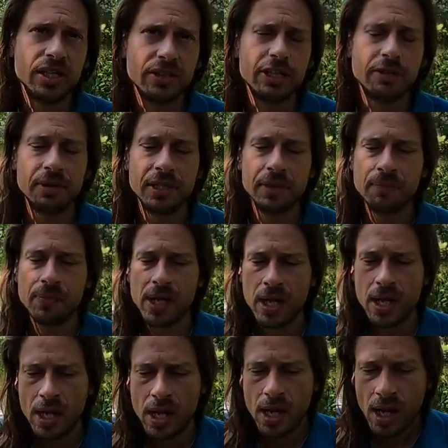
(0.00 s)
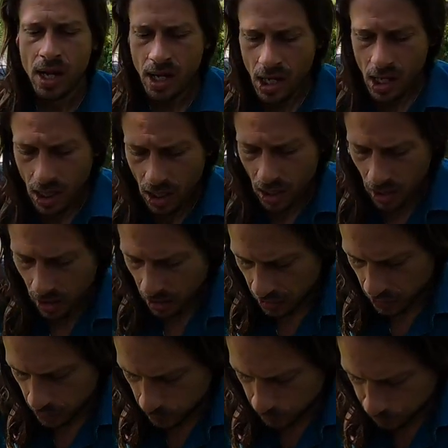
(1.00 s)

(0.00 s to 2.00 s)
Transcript: you know what I